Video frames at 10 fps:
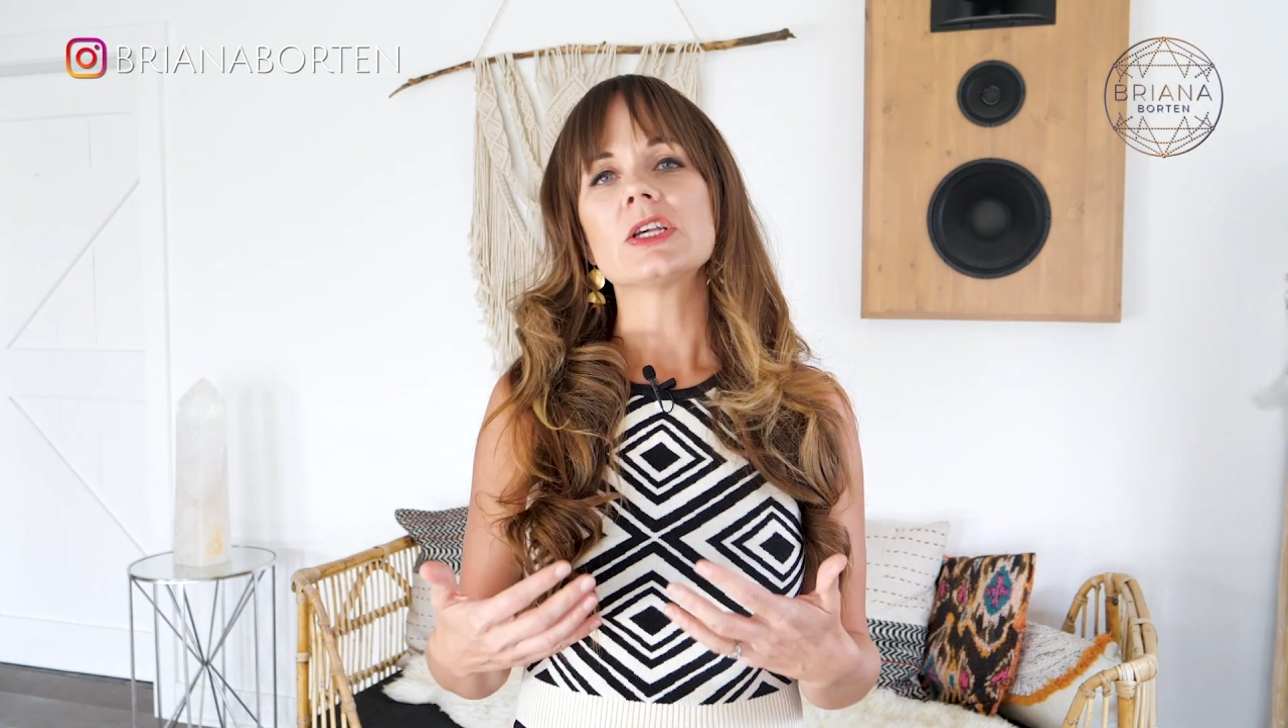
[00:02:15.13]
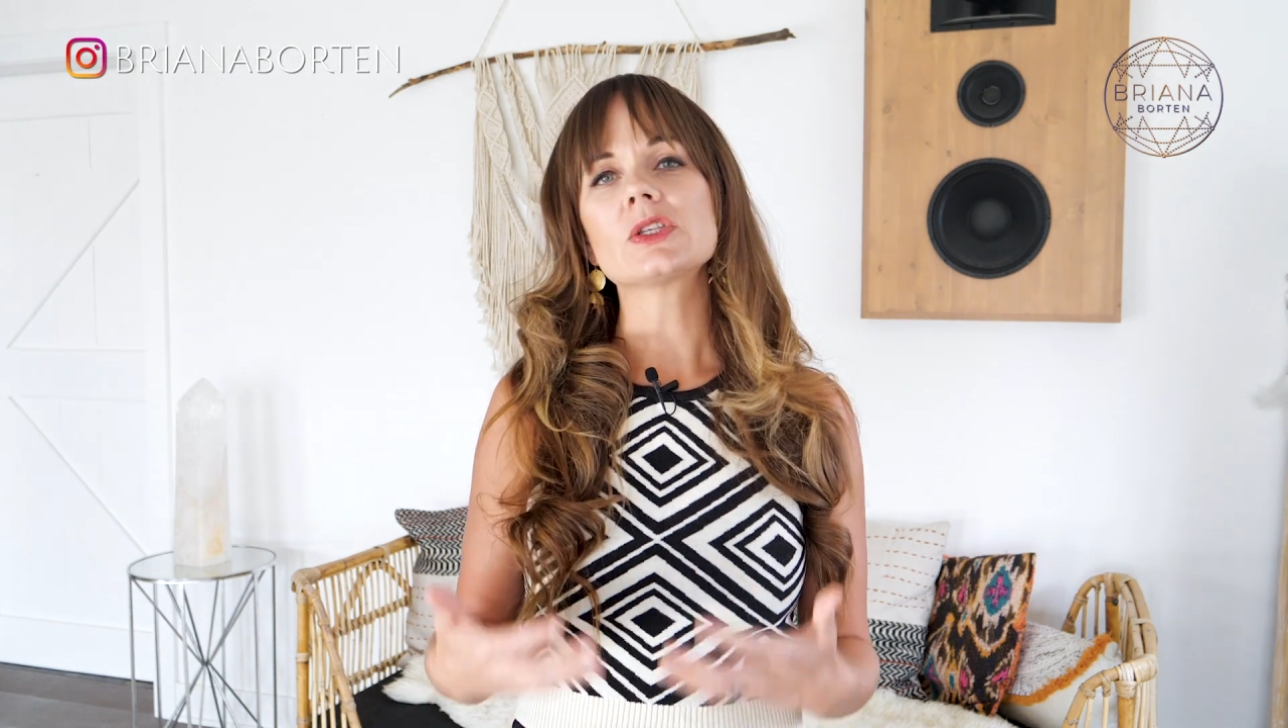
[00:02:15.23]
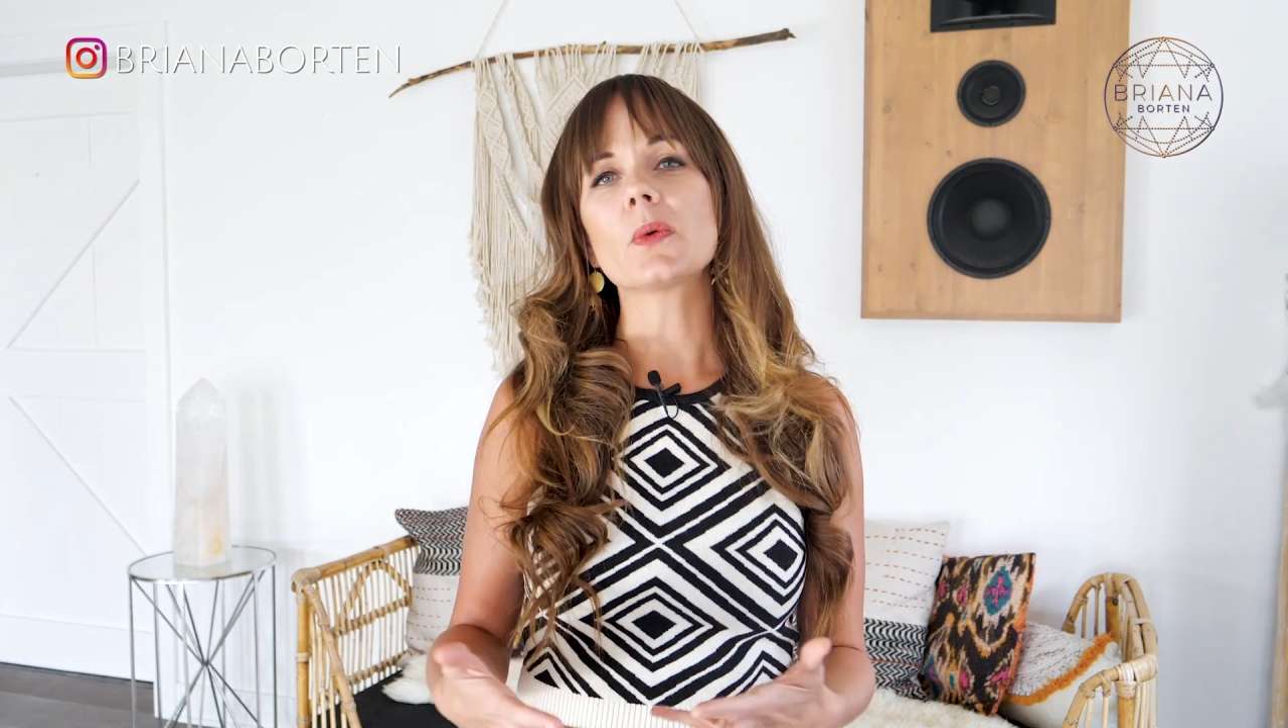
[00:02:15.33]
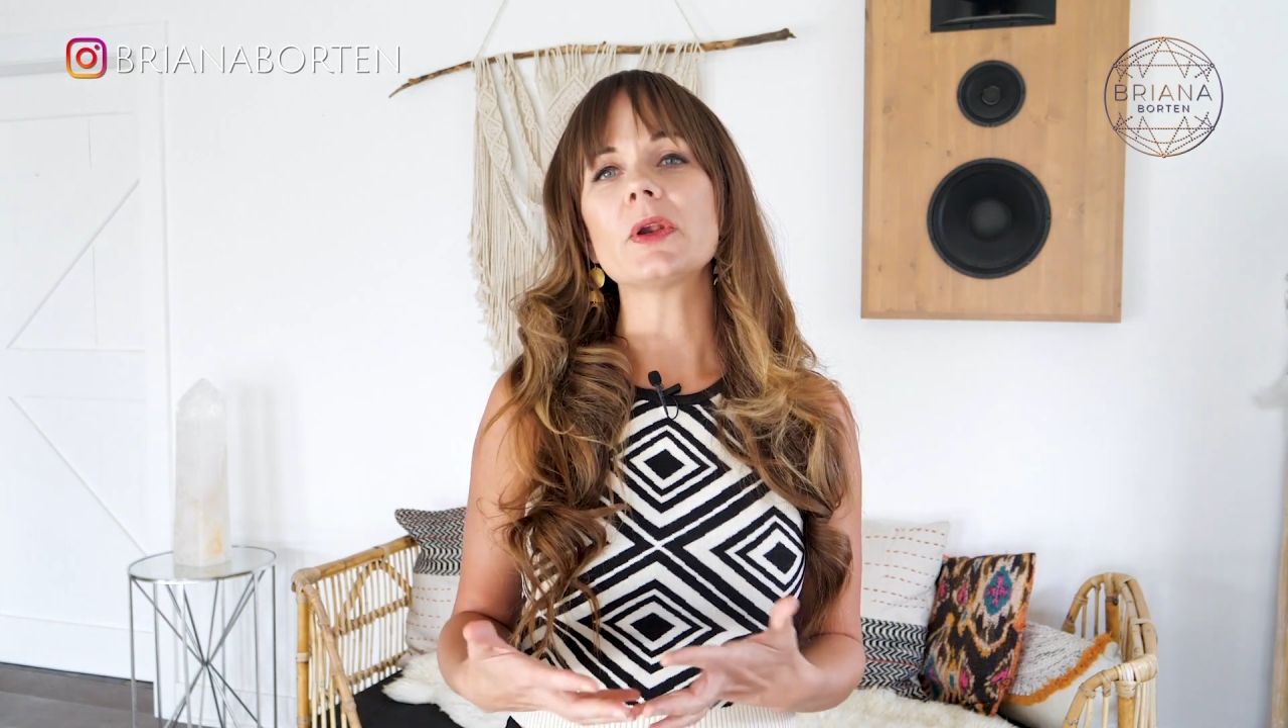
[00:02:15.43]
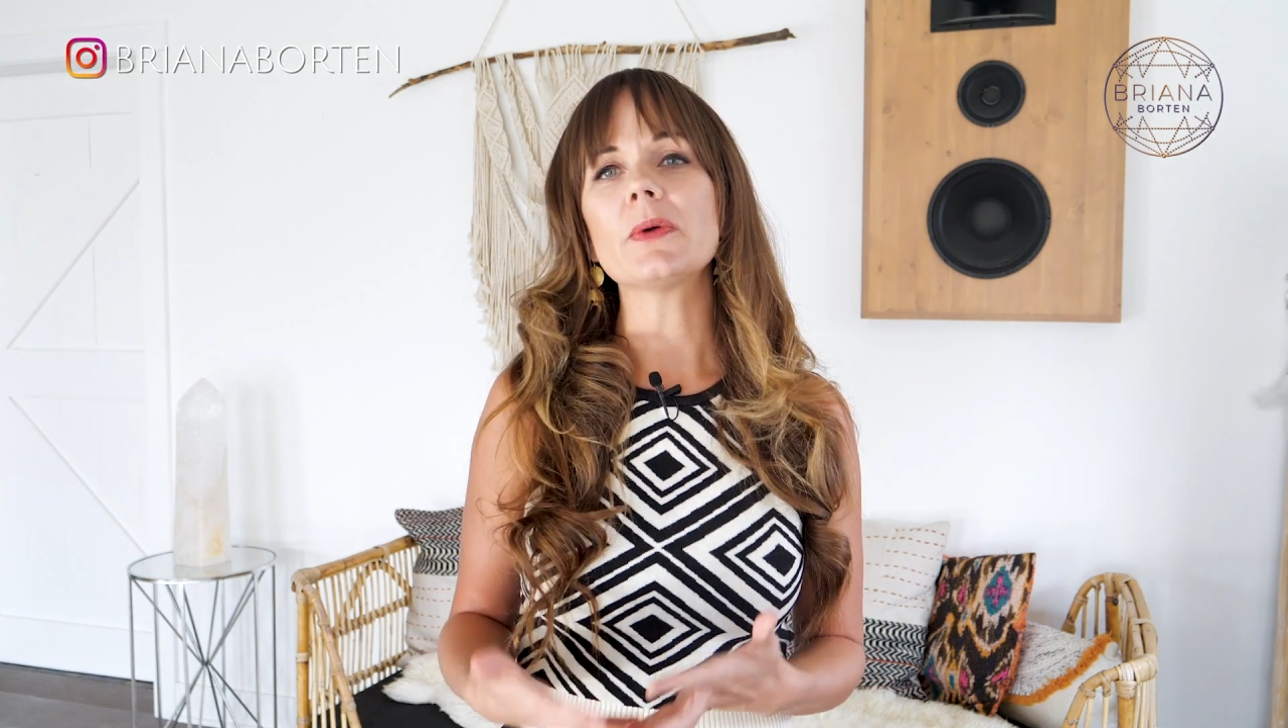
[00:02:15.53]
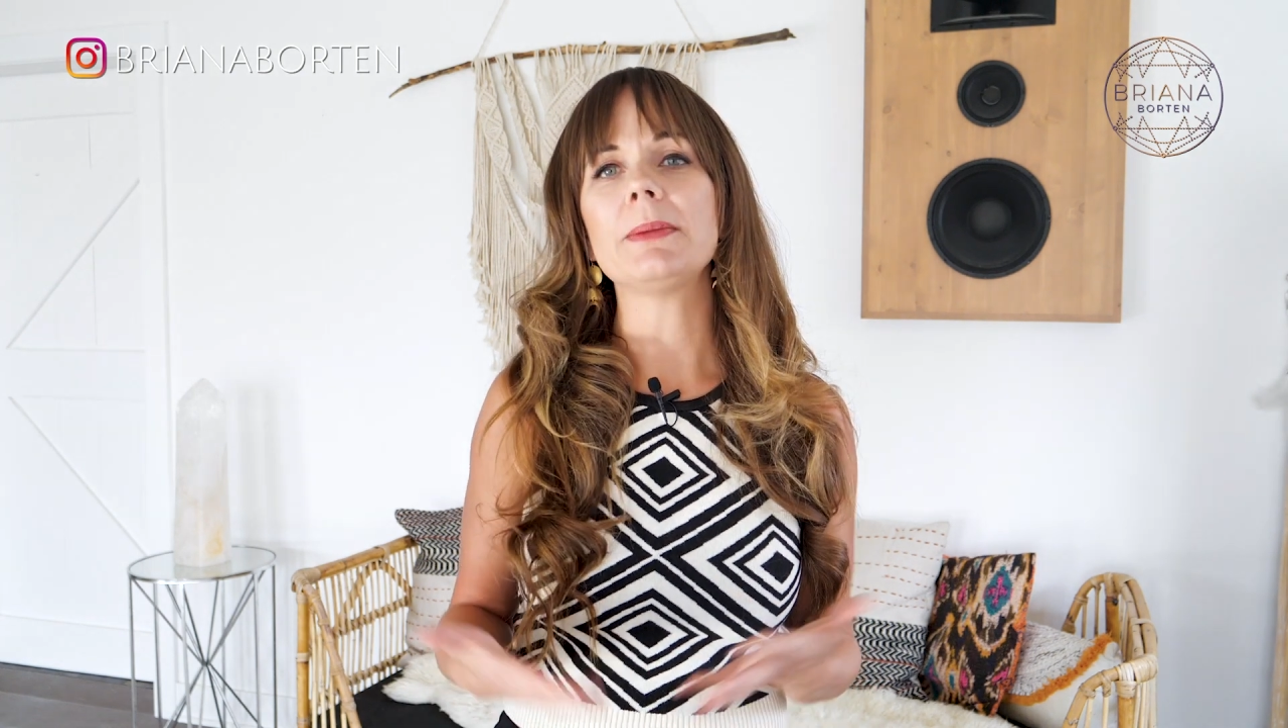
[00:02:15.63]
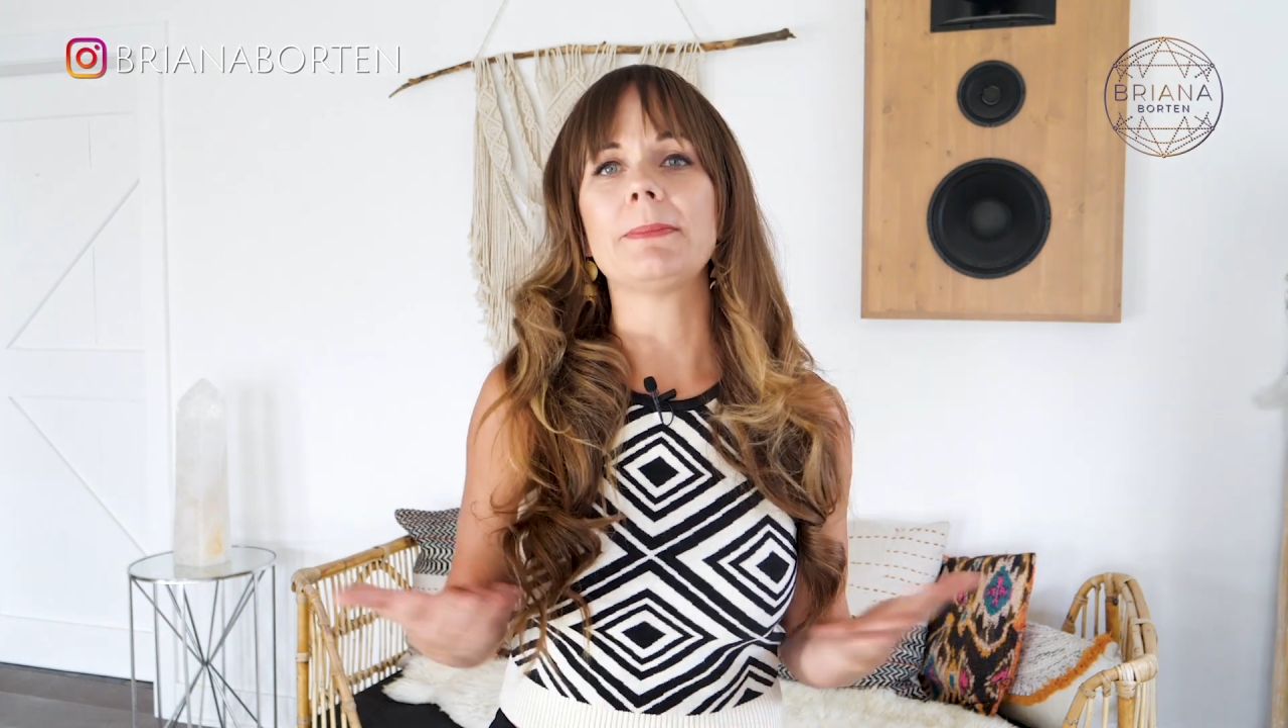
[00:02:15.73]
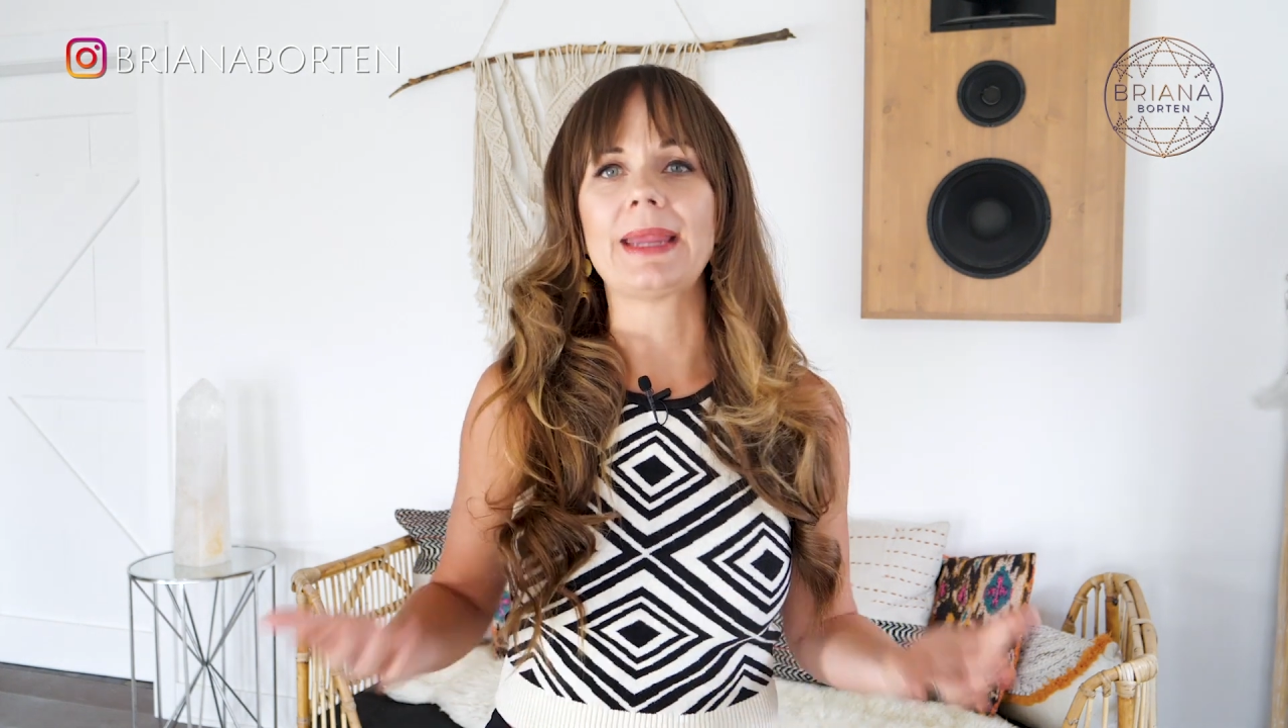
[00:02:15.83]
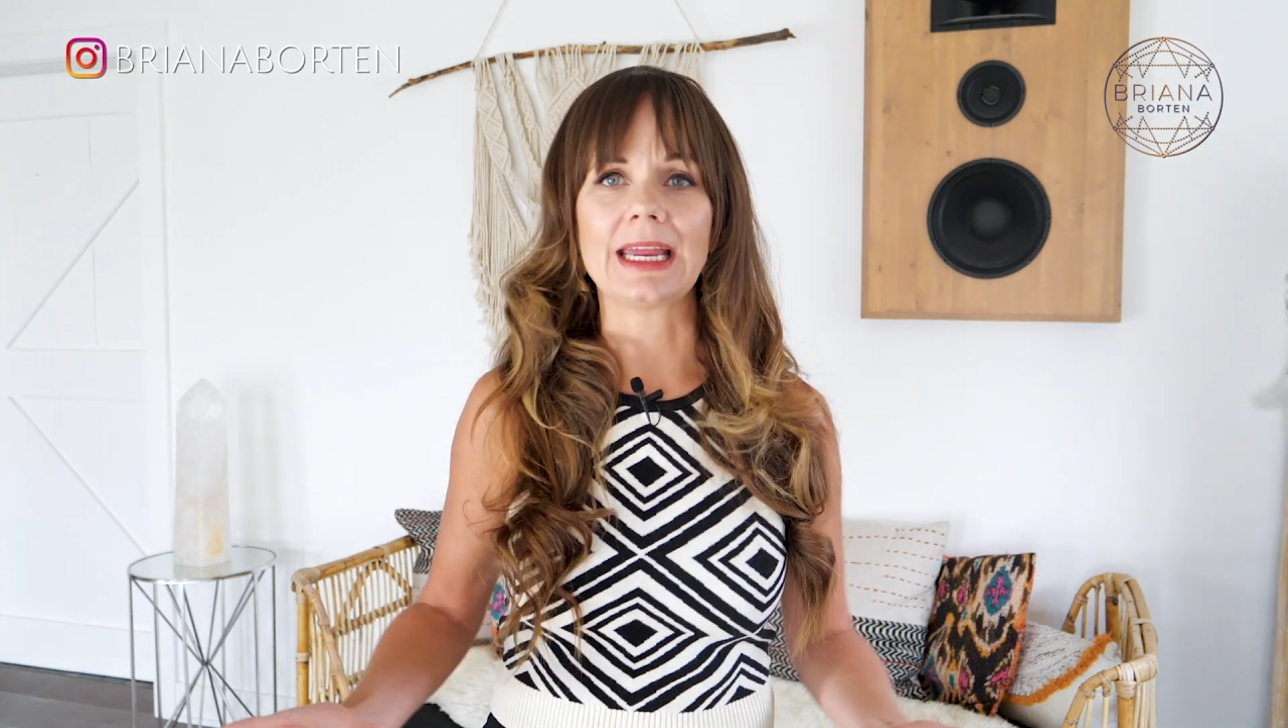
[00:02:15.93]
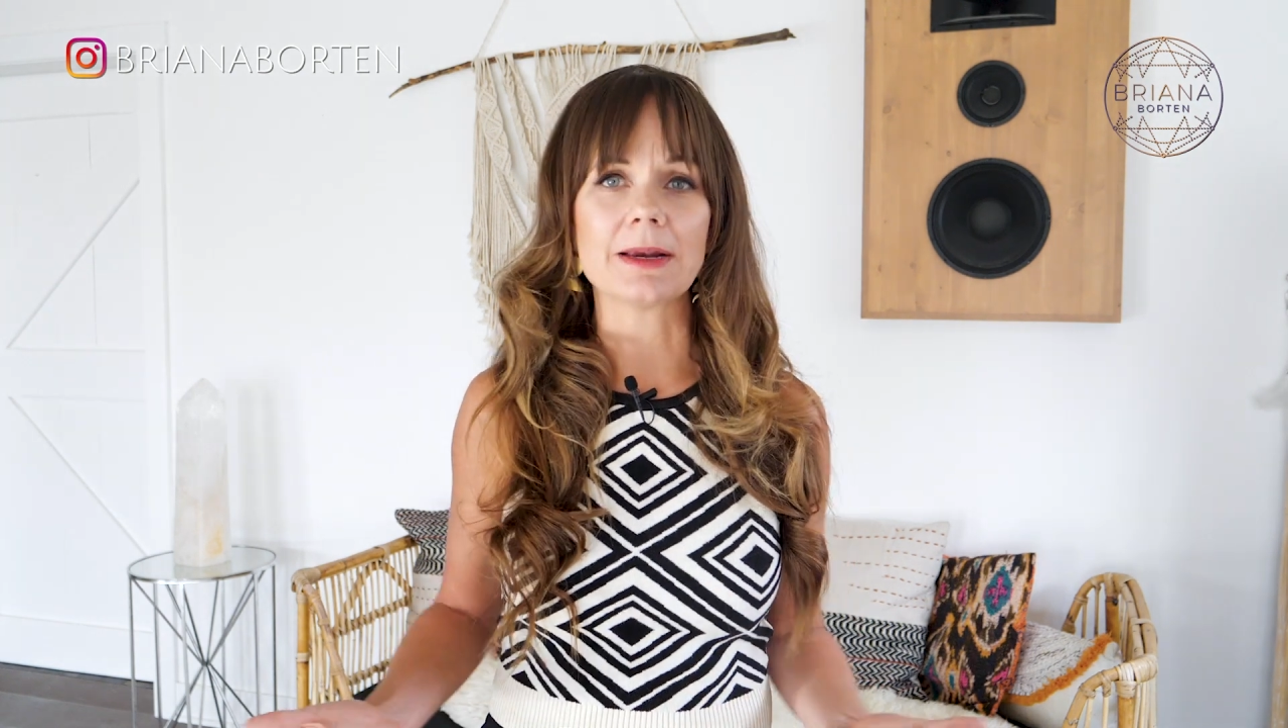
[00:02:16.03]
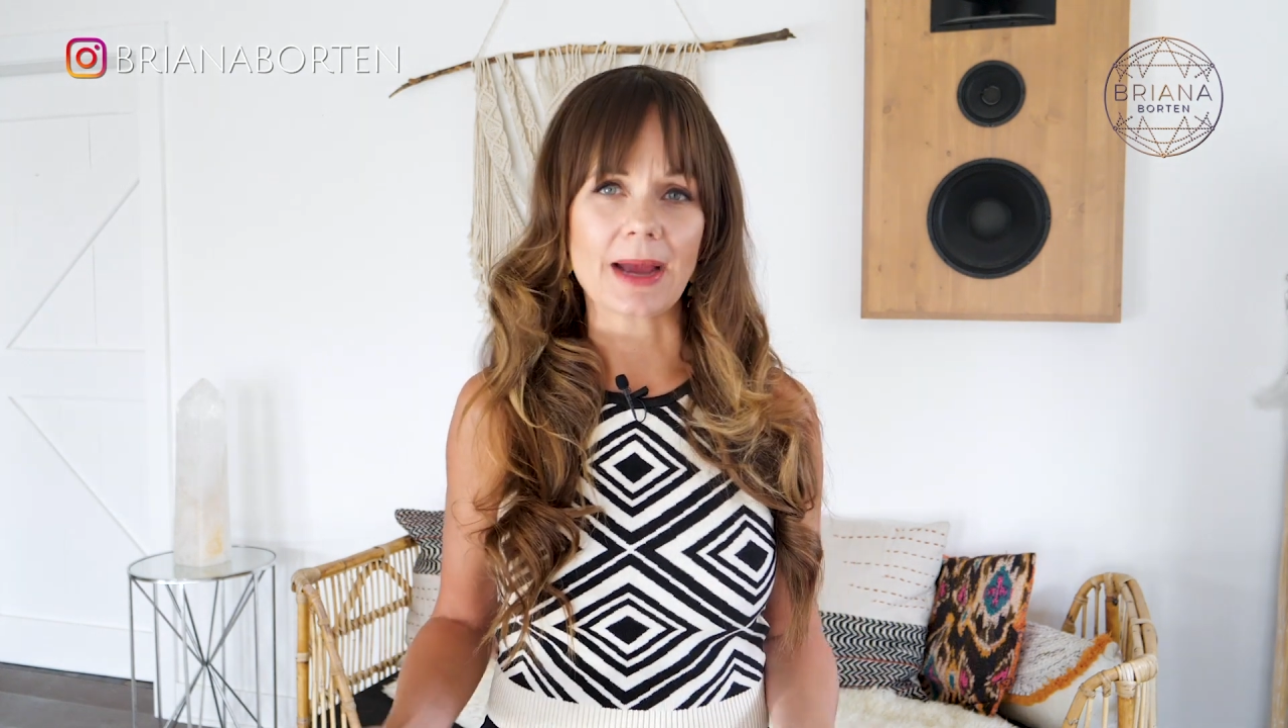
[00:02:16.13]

So what do I mean